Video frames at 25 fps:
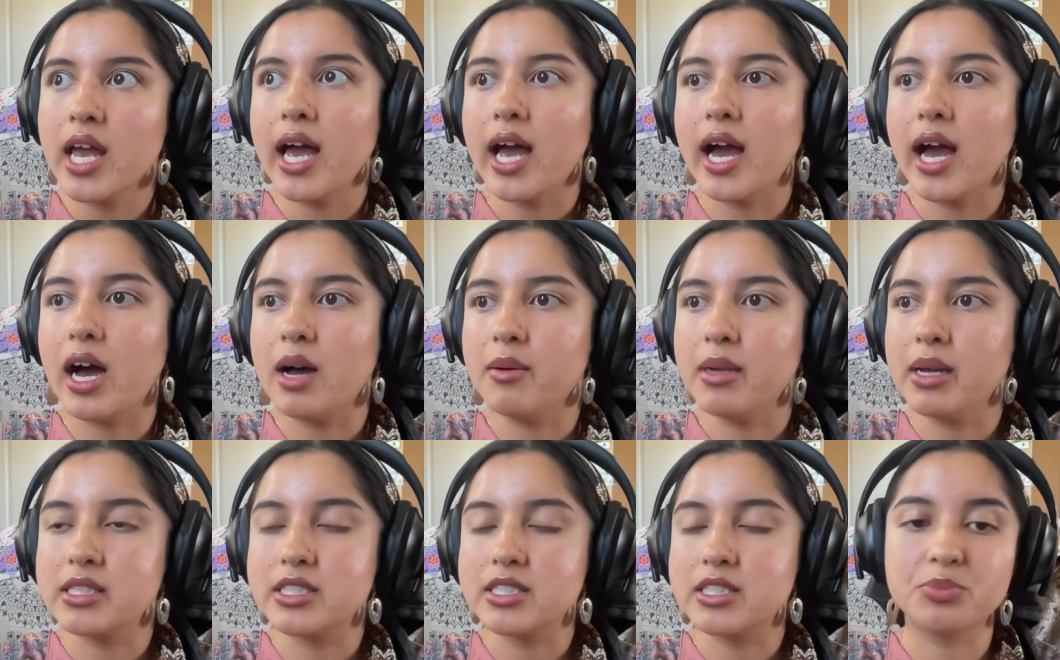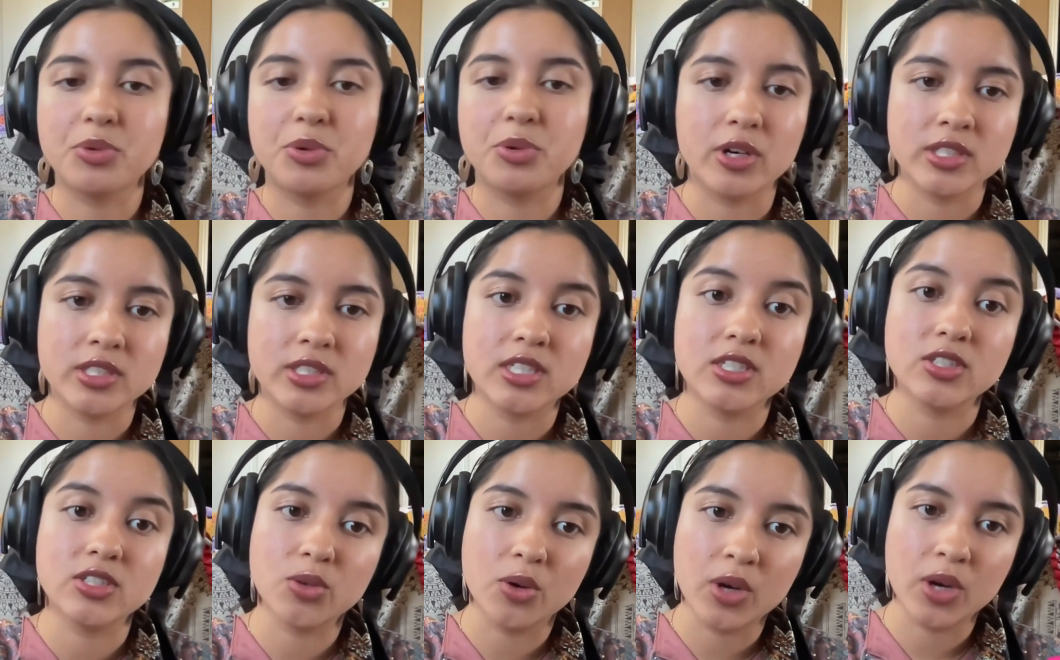it supports
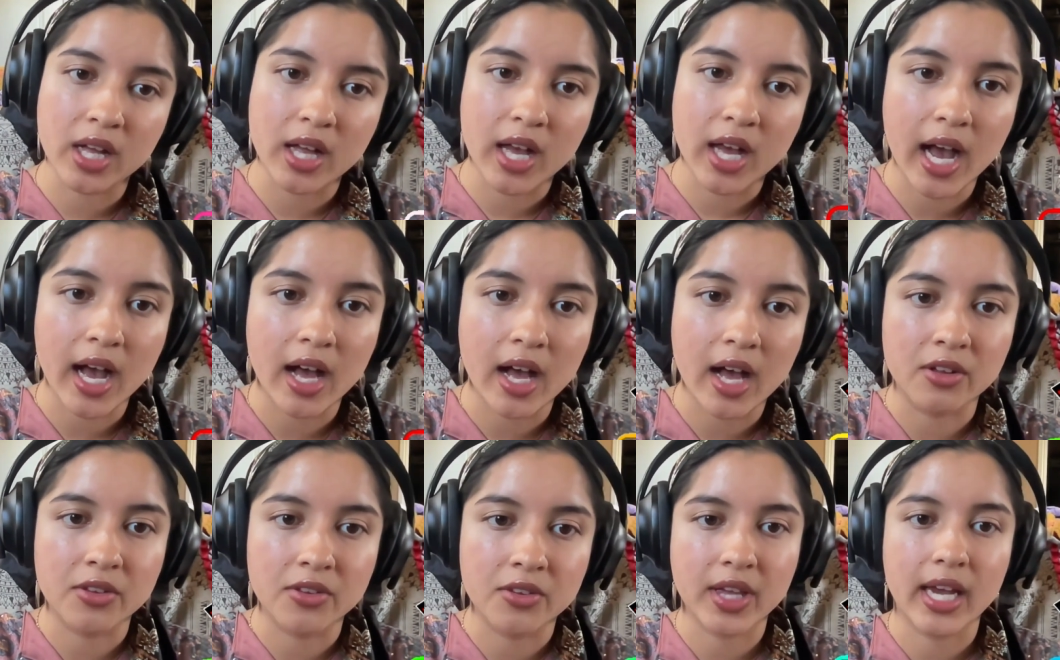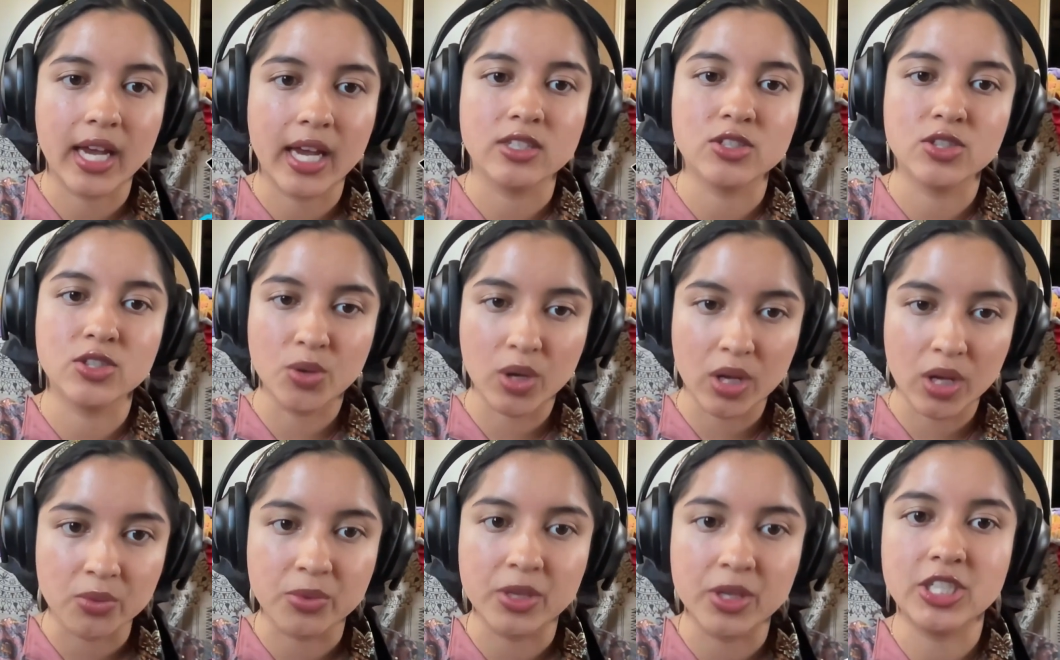the soil health and
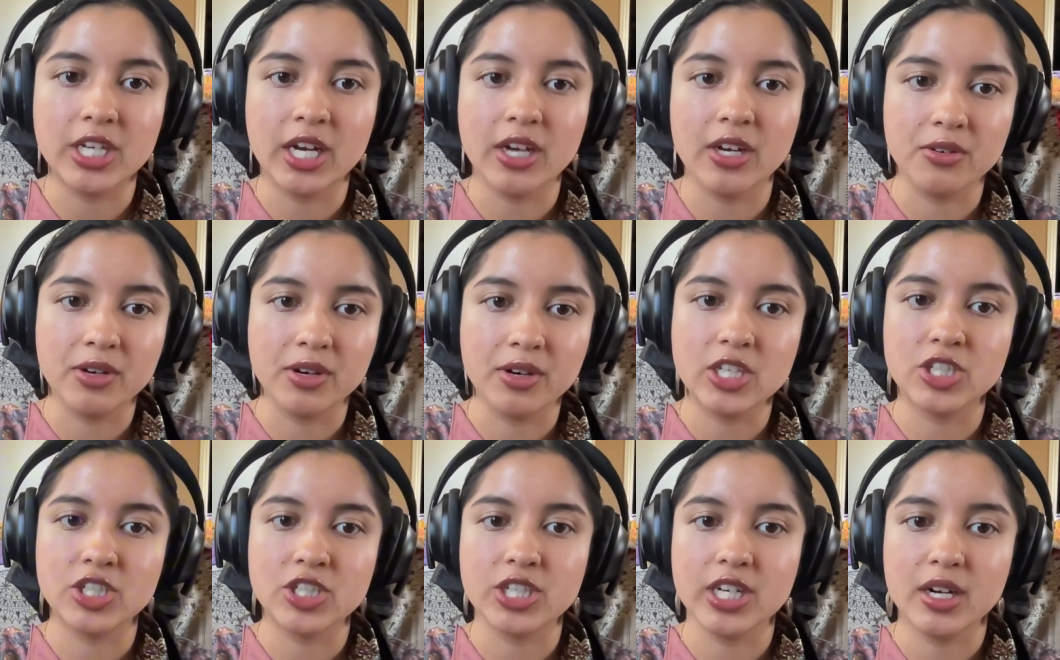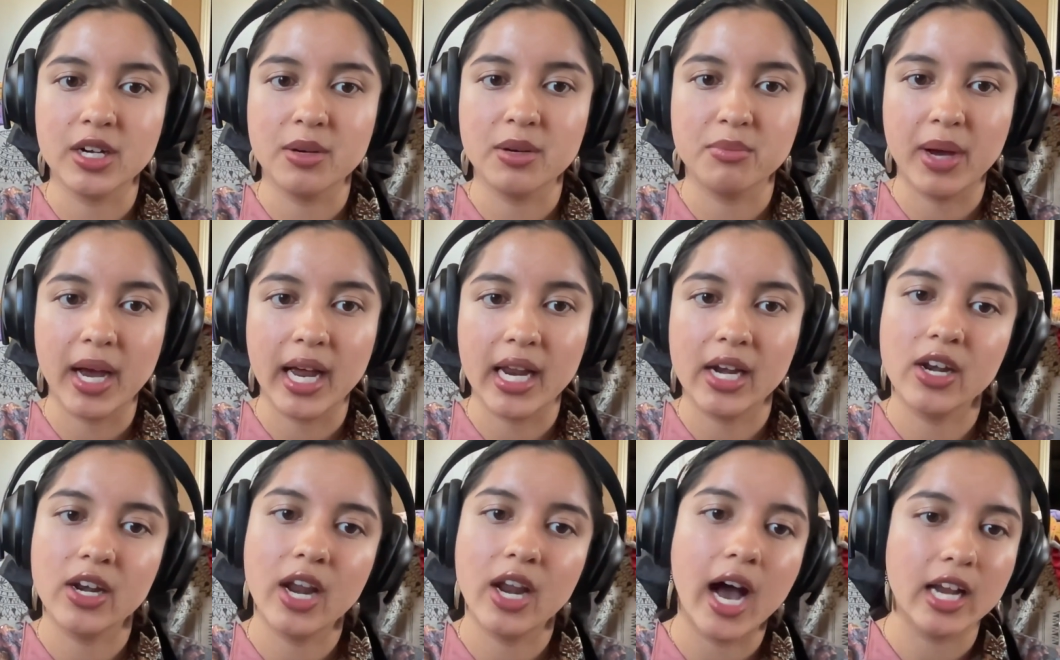soil regeneration
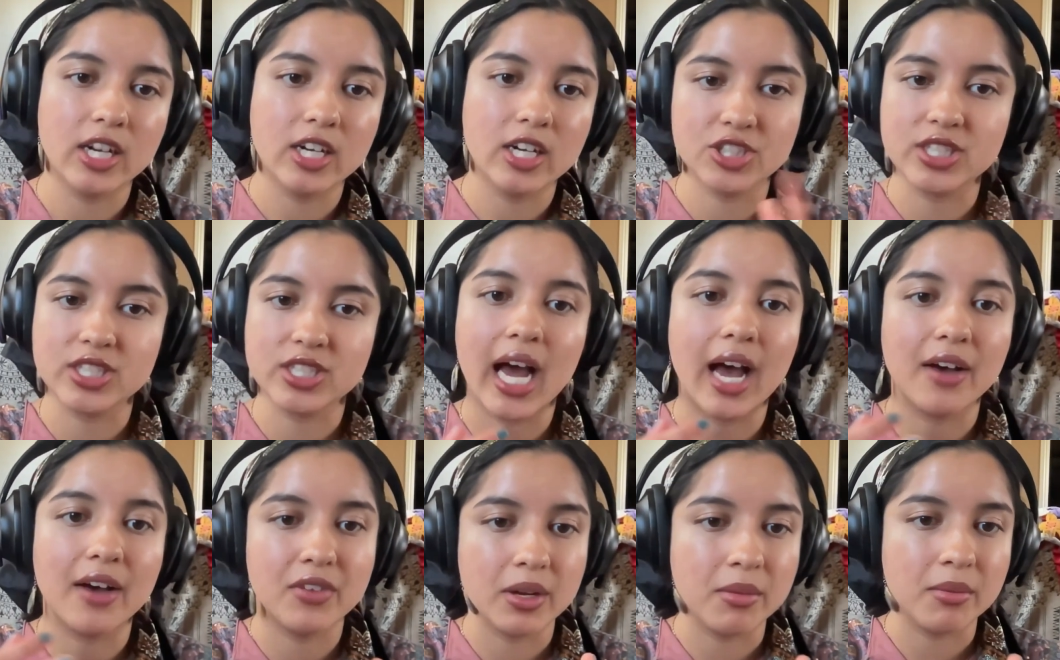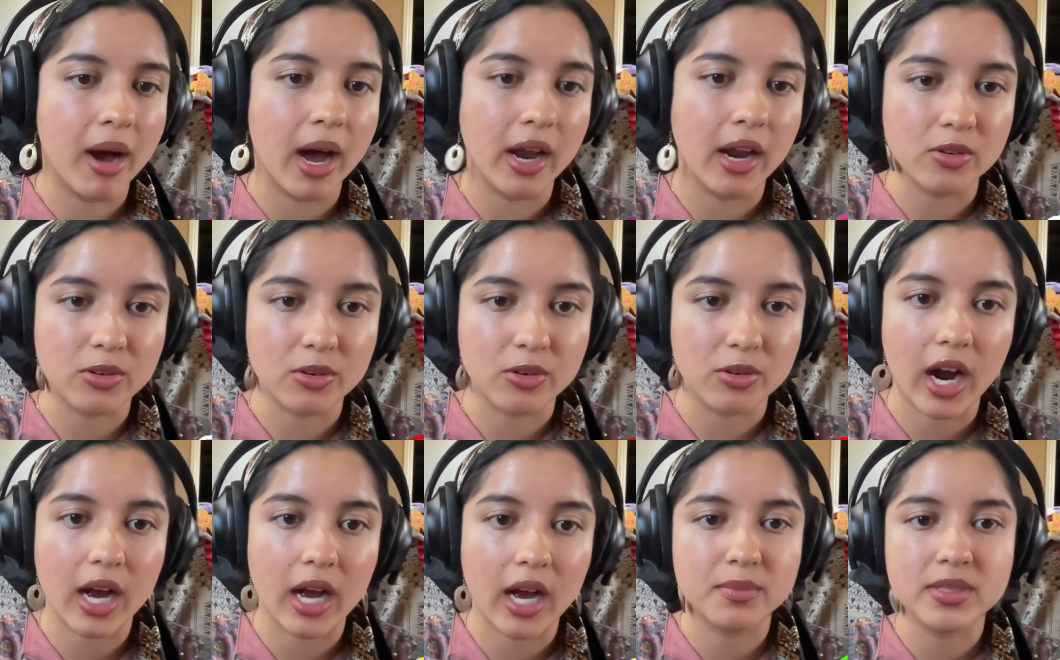by not just having
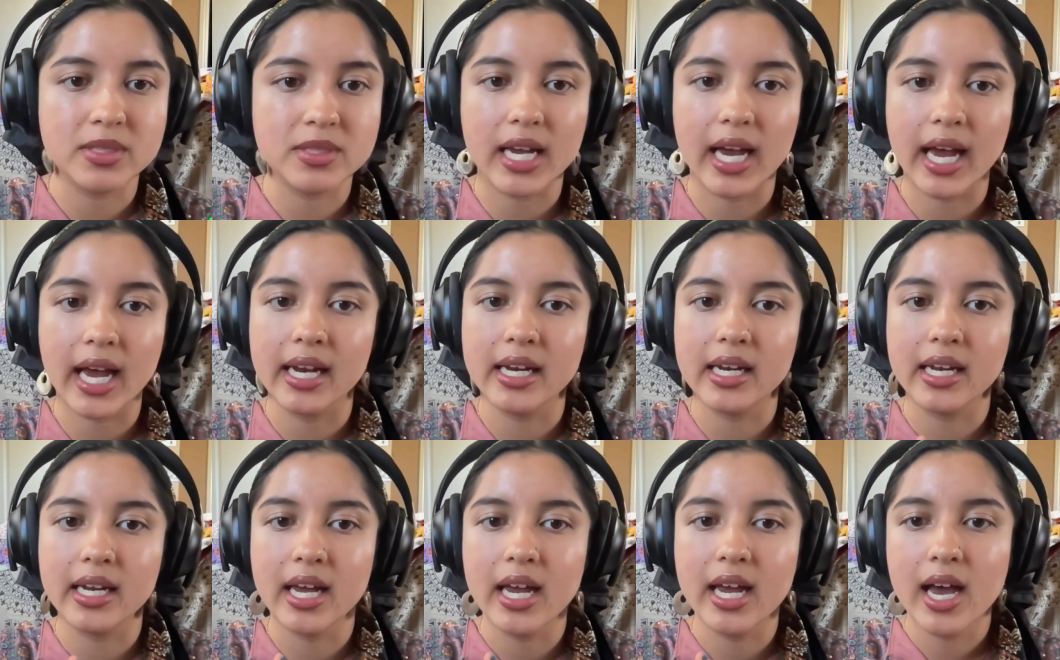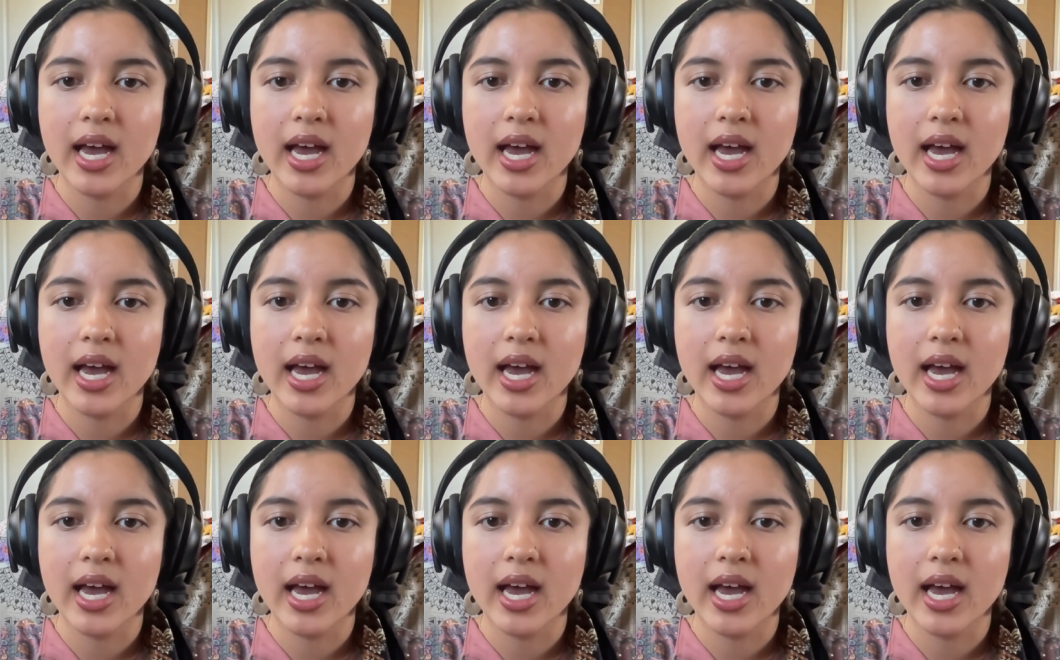monocrops, and